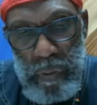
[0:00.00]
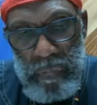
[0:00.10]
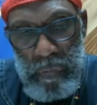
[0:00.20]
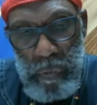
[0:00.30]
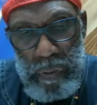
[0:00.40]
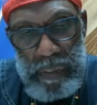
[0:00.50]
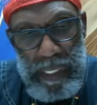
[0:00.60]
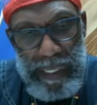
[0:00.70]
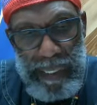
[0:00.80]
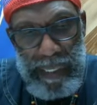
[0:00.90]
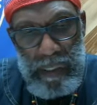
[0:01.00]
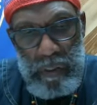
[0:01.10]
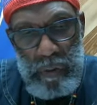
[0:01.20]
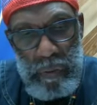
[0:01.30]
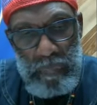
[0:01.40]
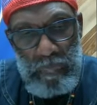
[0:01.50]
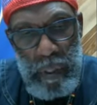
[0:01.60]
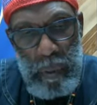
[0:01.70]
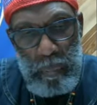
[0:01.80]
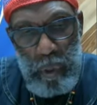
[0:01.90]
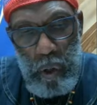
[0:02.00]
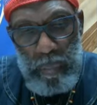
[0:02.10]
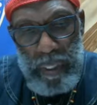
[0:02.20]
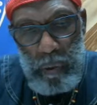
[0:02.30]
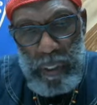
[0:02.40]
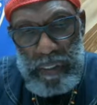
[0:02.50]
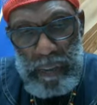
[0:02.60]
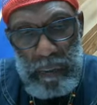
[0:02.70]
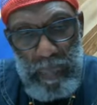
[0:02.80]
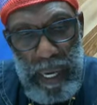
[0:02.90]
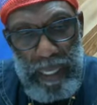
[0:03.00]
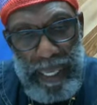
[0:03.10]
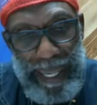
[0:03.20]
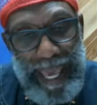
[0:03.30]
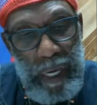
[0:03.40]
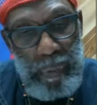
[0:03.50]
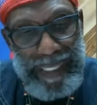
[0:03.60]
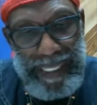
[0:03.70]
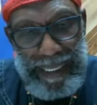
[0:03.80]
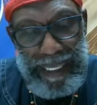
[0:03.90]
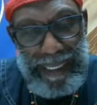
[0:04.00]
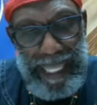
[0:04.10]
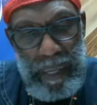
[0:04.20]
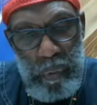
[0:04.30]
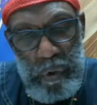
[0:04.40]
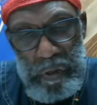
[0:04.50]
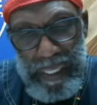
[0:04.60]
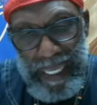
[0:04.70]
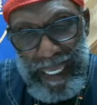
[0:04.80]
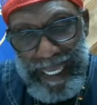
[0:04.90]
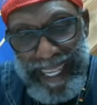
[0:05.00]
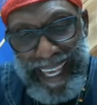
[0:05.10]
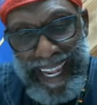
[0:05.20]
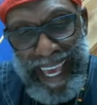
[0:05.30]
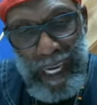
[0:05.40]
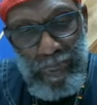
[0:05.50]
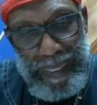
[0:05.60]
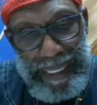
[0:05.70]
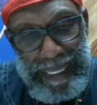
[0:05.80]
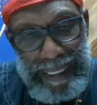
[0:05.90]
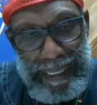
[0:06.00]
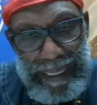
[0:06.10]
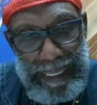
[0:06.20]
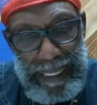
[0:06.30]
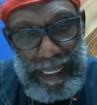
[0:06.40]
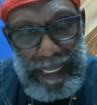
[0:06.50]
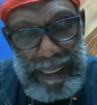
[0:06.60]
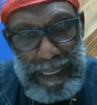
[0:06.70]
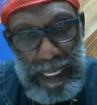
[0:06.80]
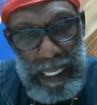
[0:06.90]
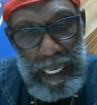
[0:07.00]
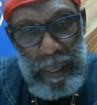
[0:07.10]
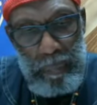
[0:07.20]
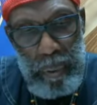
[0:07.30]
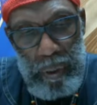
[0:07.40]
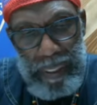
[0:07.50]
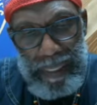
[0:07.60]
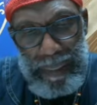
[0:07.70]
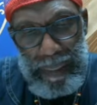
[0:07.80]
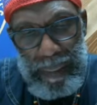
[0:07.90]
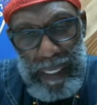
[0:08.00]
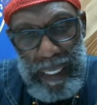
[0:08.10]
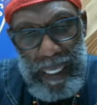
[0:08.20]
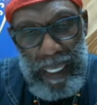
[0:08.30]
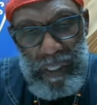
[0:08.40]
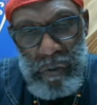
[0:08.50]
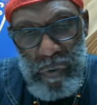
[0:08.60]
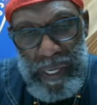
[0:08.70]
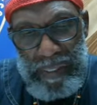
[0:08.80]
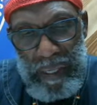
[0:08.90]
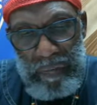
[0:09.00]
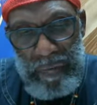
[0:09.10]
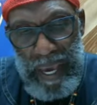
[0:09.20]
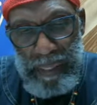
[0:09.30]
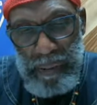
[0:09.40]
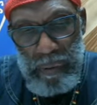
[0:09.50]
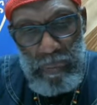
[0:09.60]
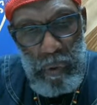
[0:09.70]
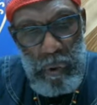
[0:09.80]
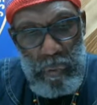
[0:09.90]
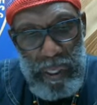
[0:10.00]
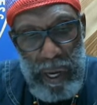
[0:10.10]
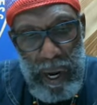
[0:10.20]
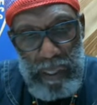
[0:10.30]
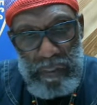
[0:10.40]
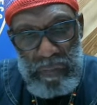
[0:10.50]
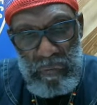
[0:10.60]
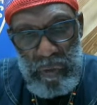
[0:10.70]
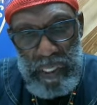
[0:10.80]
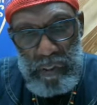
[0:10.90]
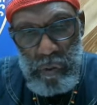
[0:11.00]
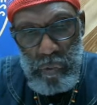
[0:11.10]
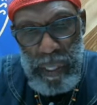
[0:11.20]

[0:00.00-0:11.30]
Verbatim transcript: with force. It leads to probing questions about inequities. There's that word again, inequities, huh? In policing. Is race a factor, or regardless of race, do